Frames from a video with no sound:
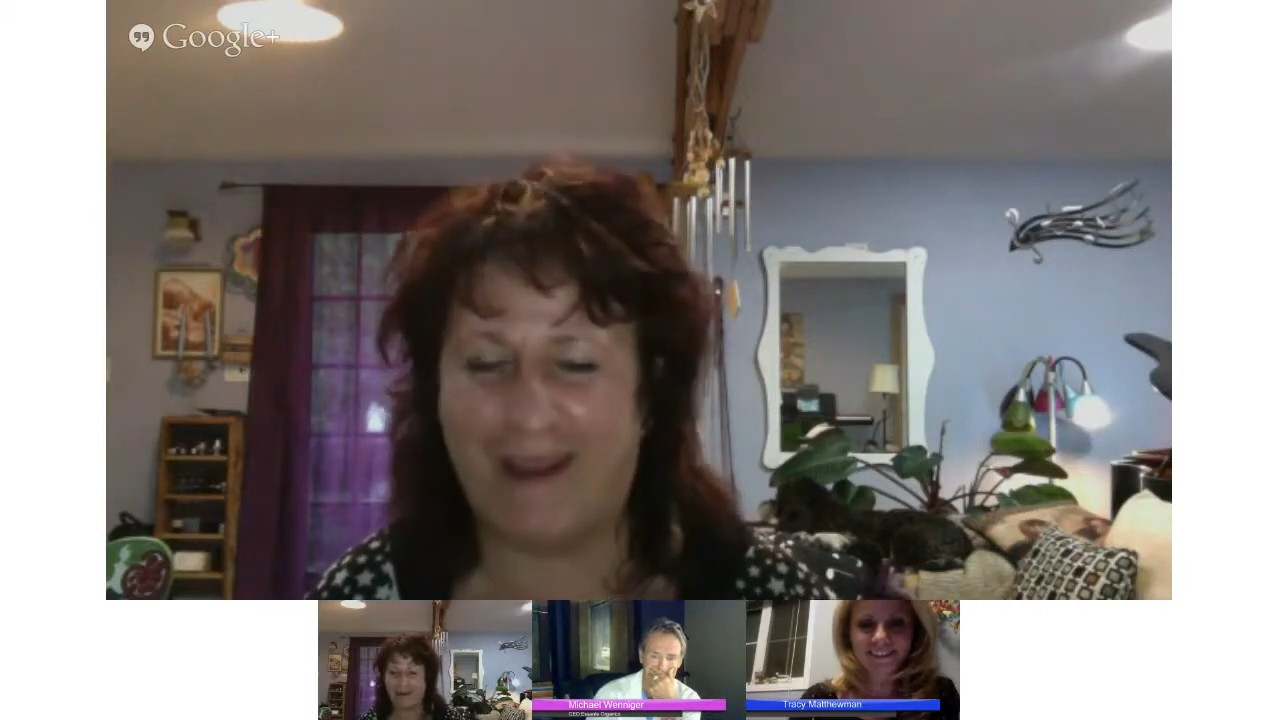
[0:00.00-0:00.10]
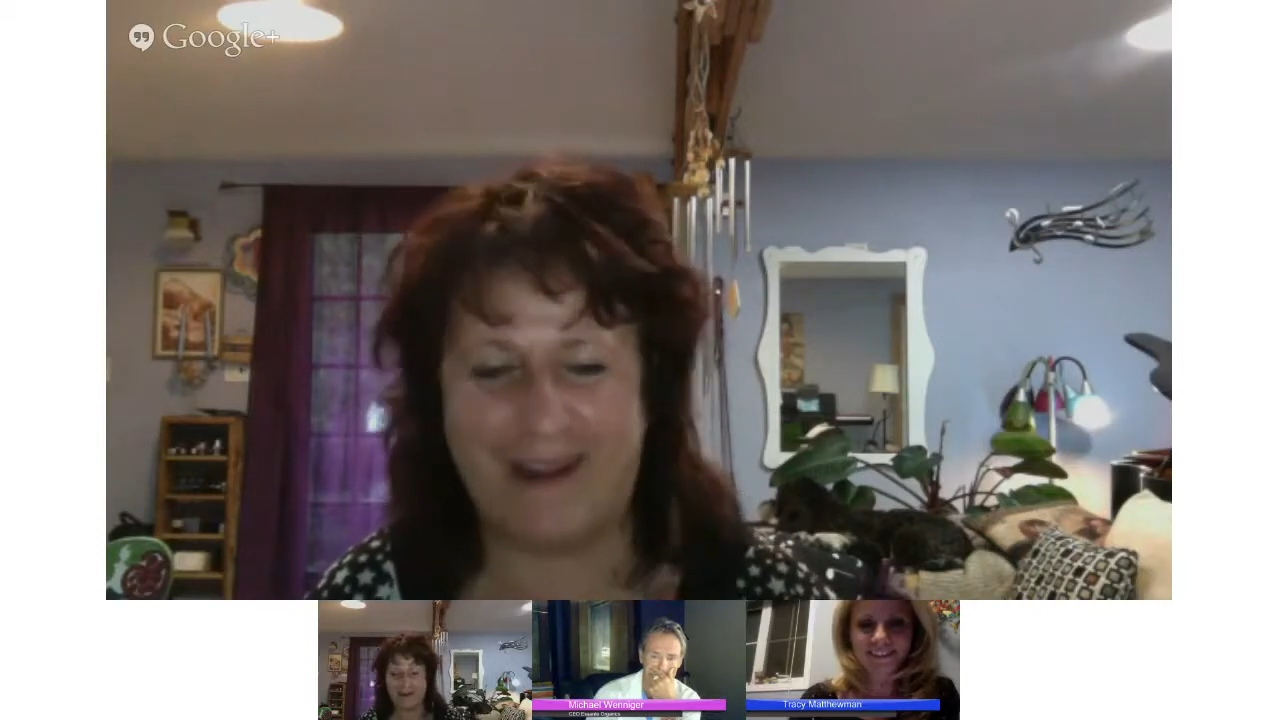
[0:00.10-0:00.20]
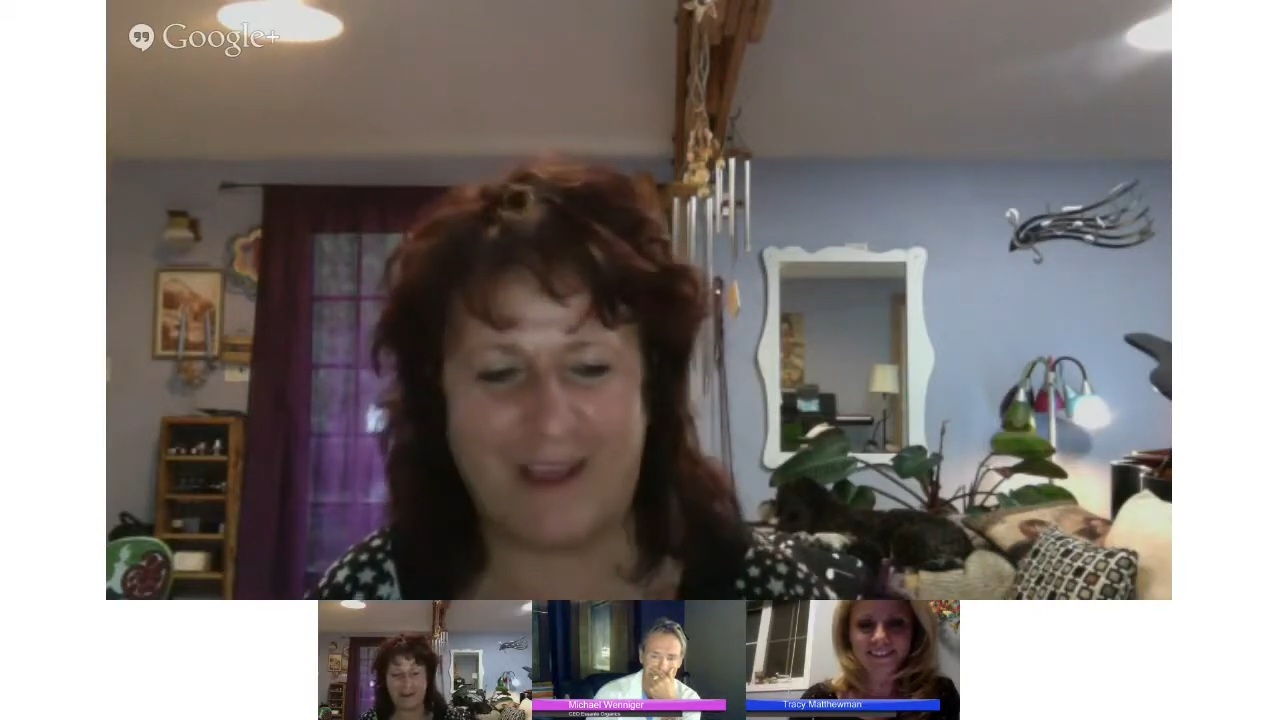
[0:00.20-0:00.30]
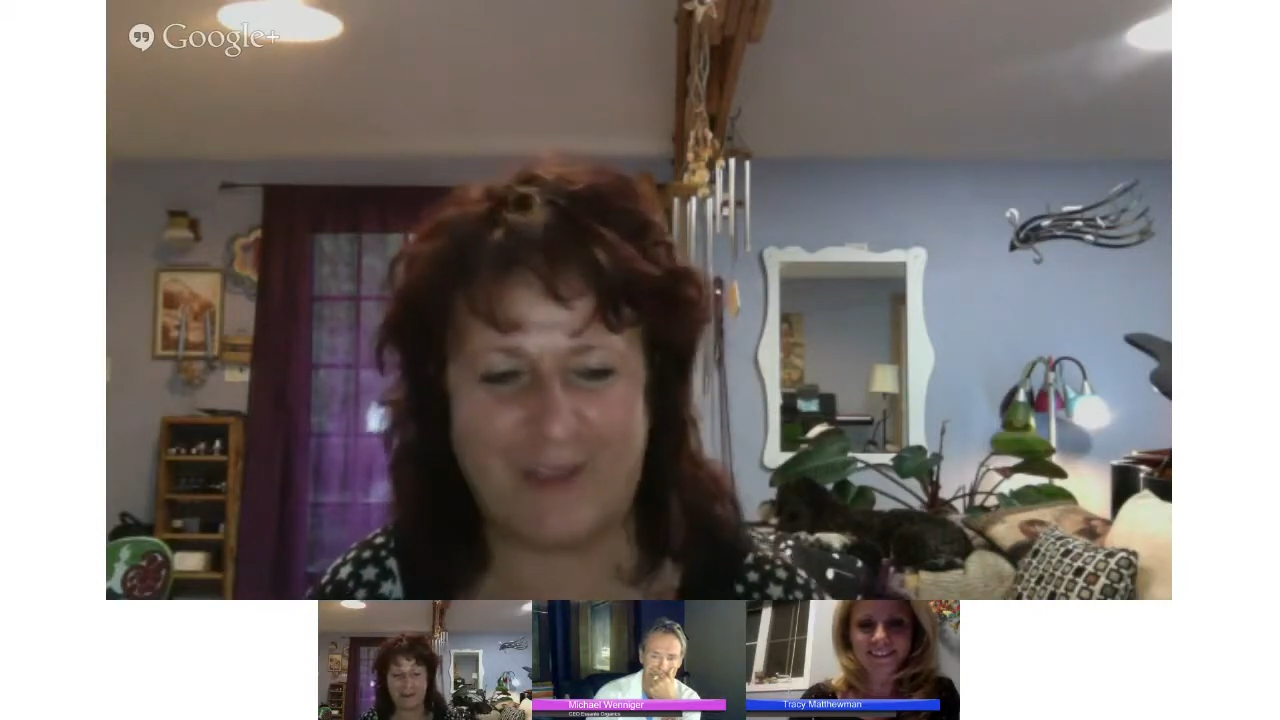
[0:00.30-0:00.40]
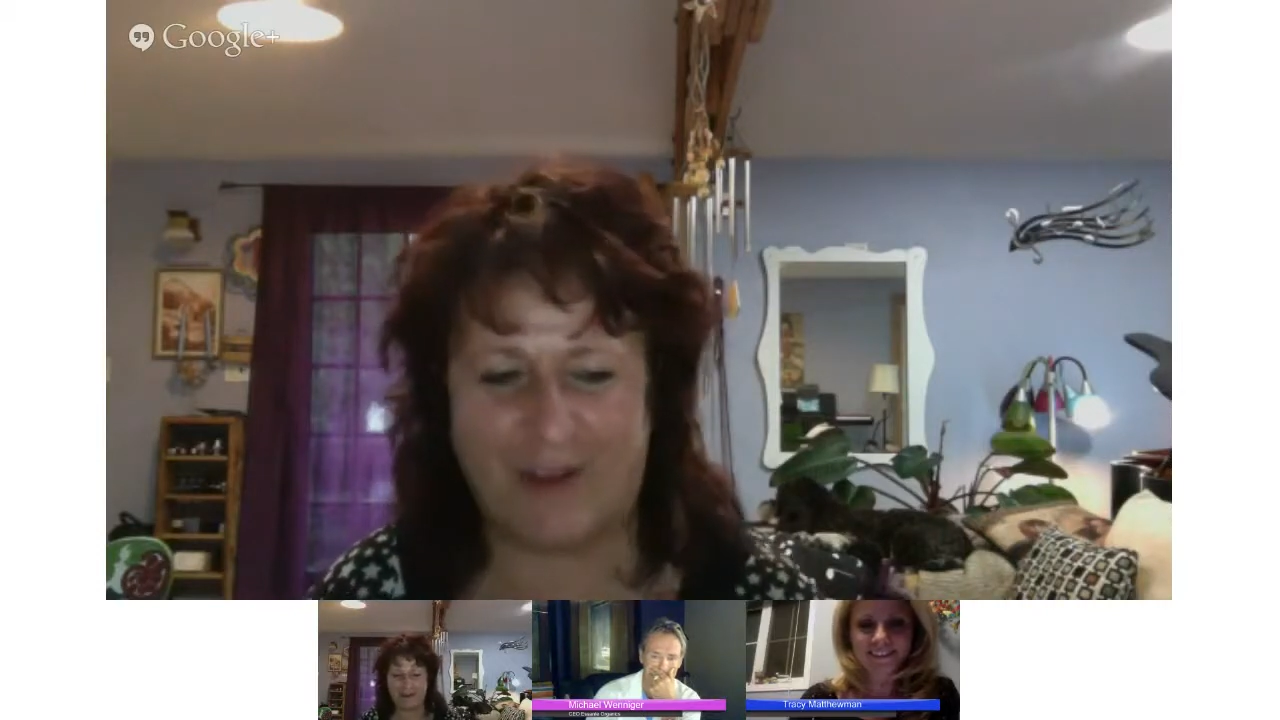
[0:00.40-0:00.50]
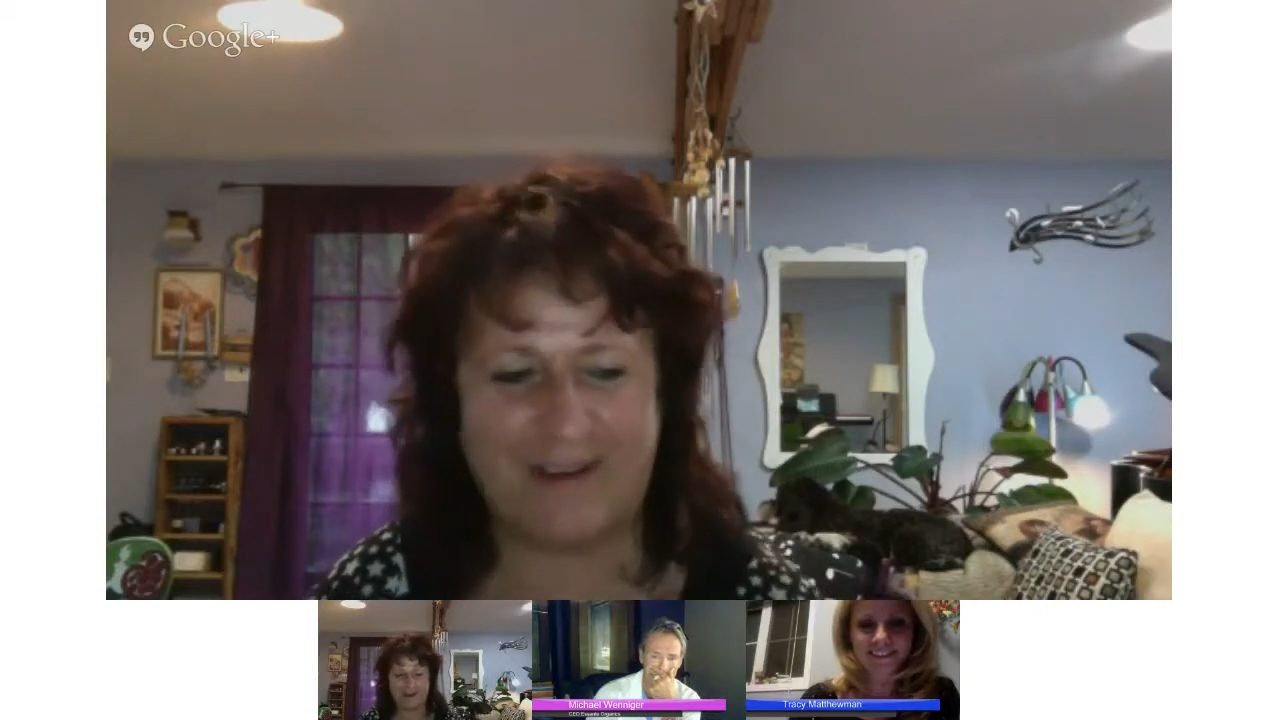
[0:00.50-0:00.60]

and I thought,